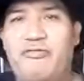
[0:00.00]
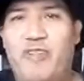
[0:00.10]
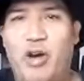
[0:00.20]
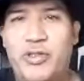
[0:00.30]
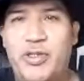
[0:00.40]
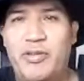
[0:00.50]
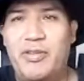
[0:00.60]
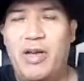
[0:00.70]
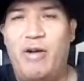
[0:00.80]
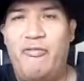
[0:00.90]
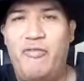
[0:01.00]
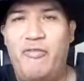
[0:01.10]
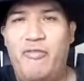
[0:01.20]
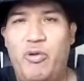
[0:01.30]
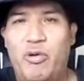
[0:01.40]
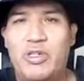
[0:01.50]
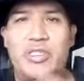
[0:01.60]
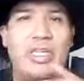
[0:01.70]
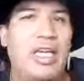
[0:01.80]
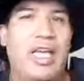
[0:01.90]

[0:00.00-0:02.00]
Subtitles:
fall to all fours